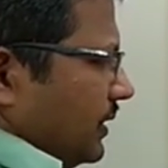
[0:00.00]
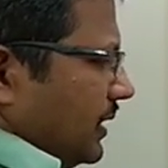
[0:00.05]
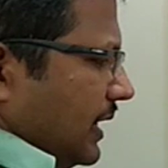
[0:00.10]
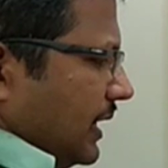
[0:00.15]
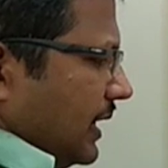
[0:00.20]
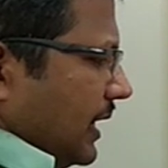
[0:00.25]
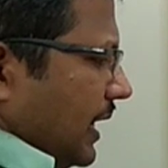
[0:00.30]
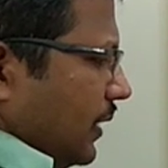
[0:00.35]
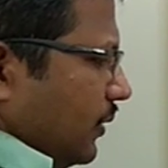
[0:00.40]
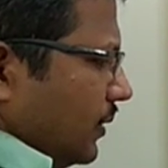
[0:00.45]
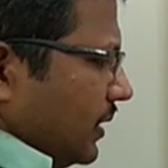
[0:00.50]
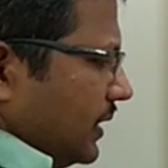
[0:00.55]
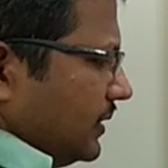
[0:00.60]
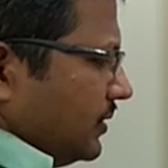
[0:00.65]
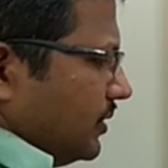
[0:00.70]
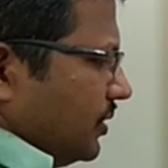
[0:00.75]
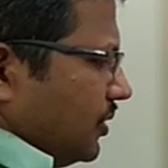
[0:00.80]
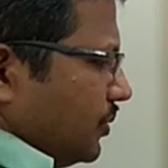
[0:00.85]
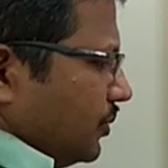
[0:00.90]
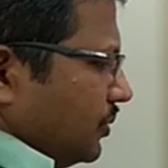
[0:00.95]

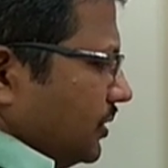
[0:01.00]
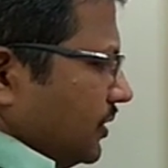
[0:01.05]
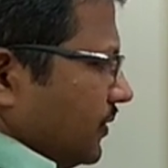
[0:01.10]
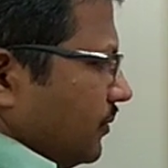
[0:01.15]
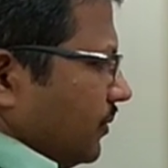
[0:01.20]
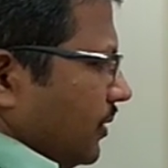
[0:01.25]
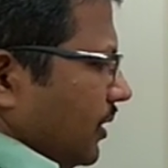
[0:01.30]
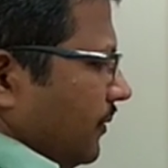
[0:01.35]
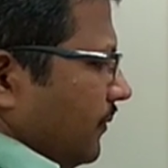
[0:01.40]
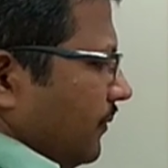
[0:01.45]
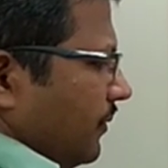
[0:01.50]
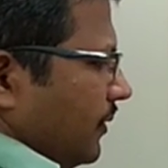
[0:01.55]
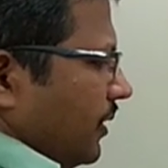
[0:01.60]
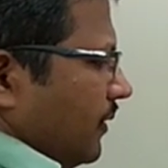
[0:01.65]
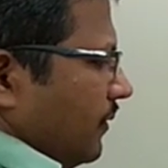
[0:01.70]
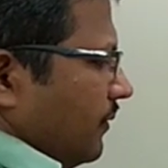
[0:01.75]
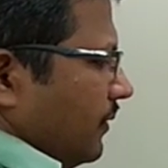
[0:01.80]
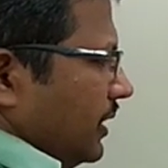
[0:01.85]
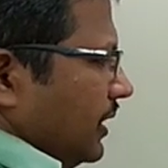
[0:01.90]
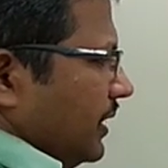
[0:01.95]
Ionized to this one.
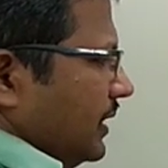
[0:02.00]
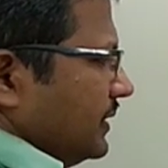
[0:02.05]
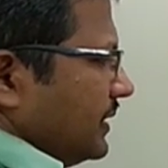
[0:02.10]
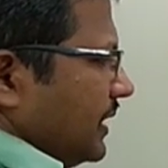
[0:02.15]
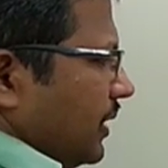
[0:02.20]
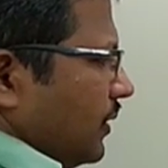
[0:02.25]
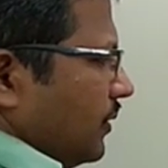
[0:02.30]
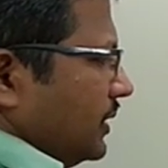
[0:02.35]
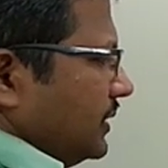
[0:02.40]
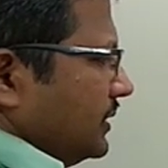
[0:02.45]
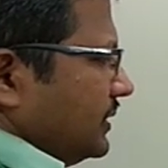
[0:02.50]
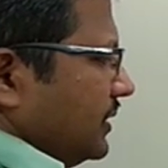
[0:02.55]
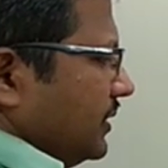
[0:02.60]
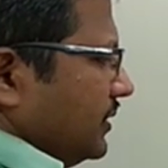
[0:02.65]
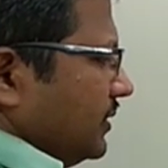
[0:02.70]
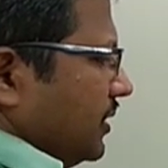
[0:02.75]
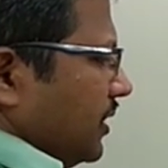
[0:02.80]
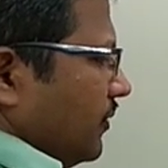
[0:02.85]
When it is ionizing,